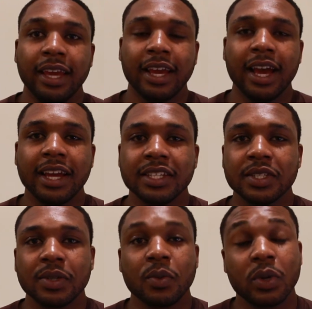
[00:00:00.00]

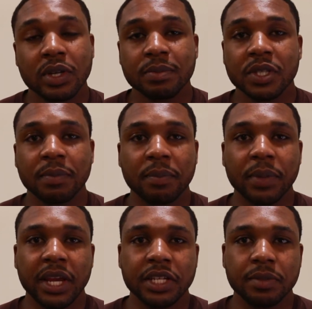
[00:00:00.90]
guys, welcome to my
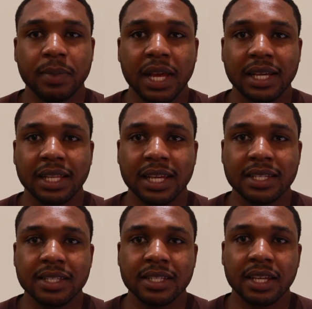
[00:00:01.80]
page Black
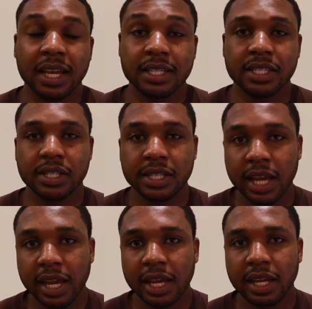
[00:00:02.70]
Lens, and
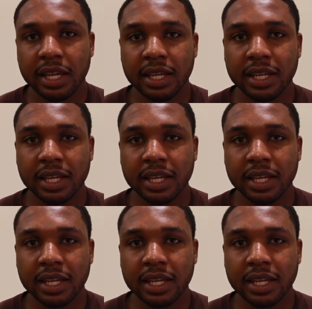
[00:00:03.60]
today